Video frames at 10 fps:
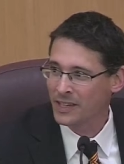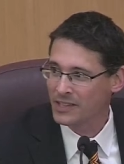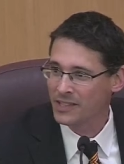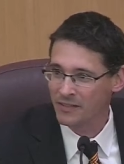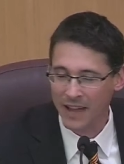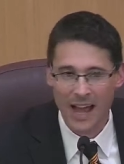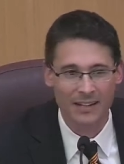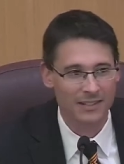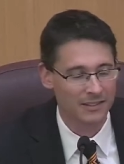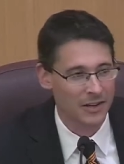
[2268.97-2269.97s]
It is, in
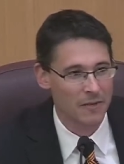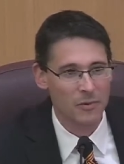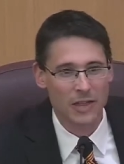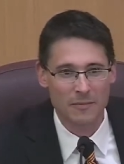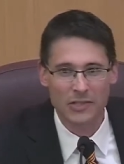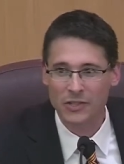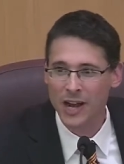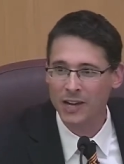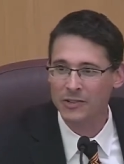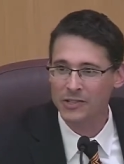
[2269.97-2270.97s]
fact, the number that Mr.
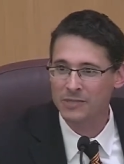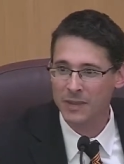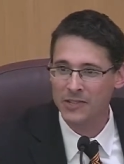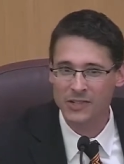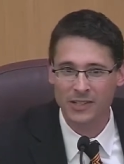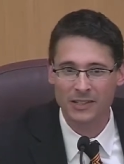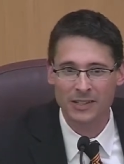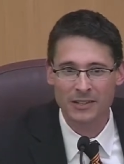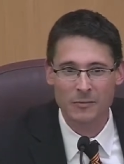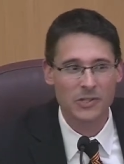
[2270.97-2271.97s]
Cochran just mentioned,
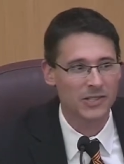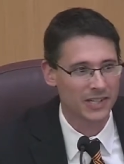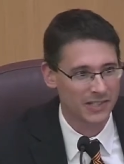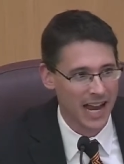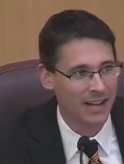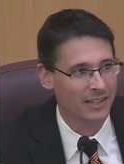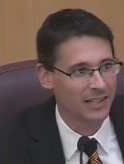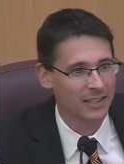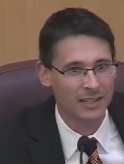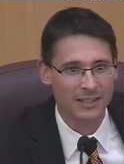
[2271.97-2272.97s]
which is
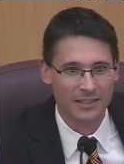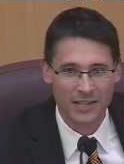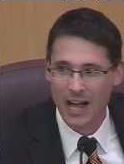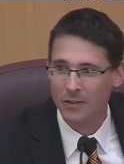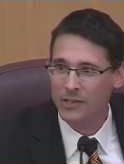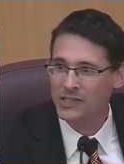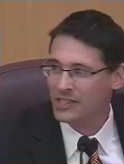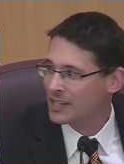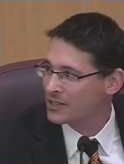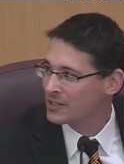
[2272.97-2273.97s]
exactly the tolerance
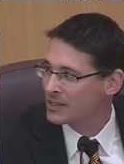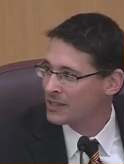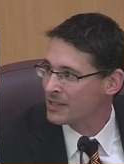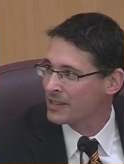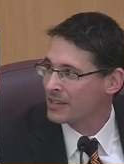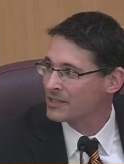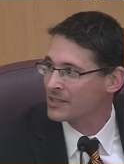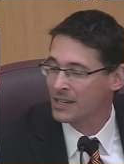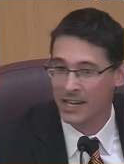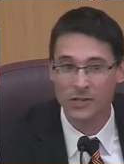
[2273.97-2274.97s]
standard that
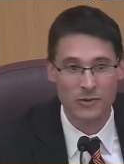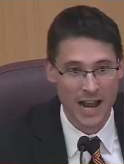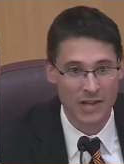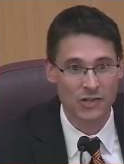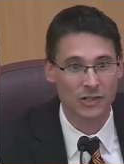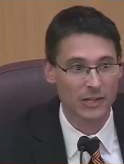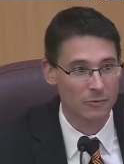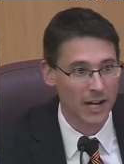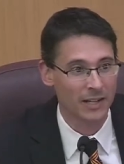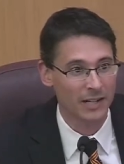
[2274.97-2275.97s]
is internationally
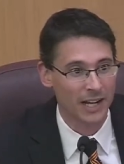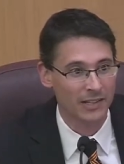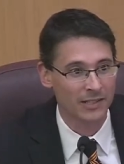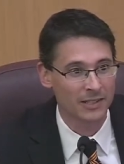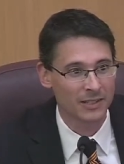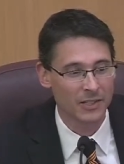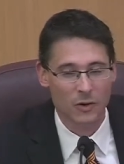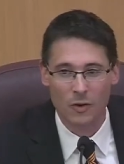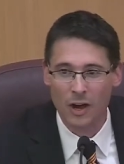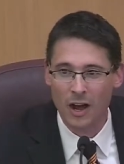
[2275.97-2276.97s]
recognized.
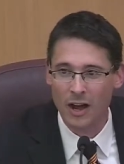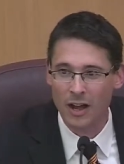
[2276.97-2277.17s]
So,